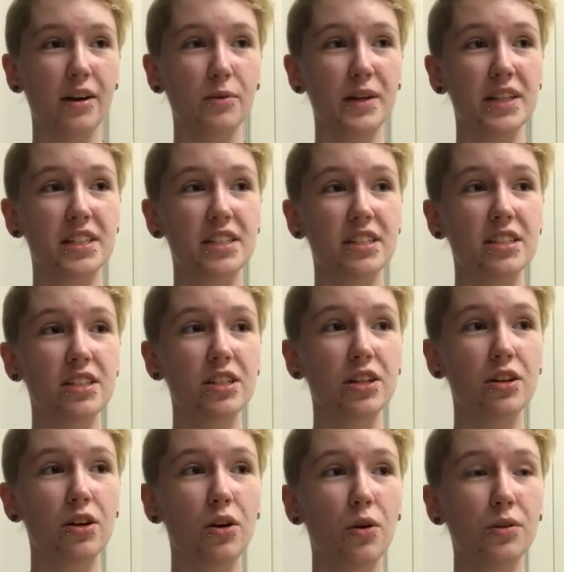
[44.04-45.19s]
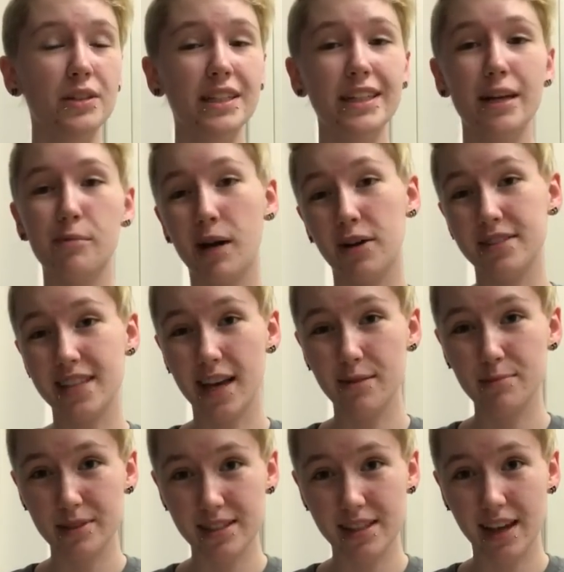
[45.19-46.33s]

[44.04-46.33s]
which only about 10%